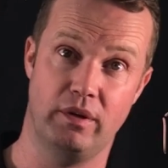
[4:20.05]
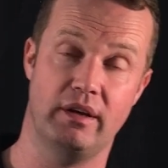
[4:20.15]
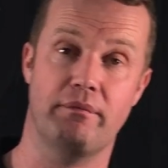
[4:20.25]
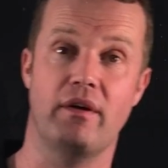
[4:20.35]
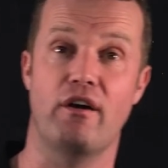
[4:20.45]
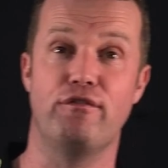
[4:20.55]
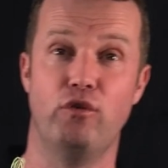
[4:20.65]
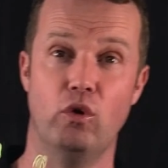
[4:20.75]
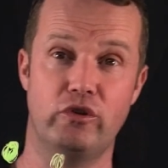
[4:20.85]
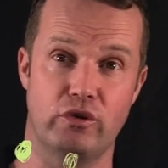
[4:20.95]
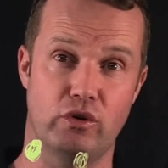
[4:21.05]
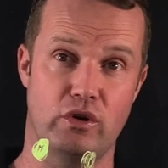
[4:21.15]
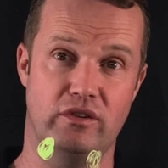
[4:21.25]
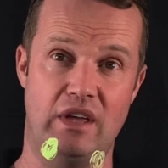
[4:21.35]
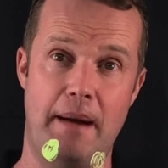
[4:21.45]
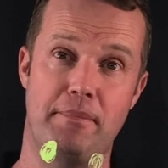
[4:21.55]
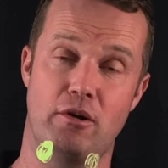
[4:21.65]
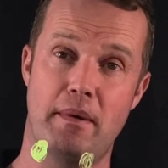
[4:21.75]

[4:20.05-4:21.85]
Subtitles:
Like our foals are a good example,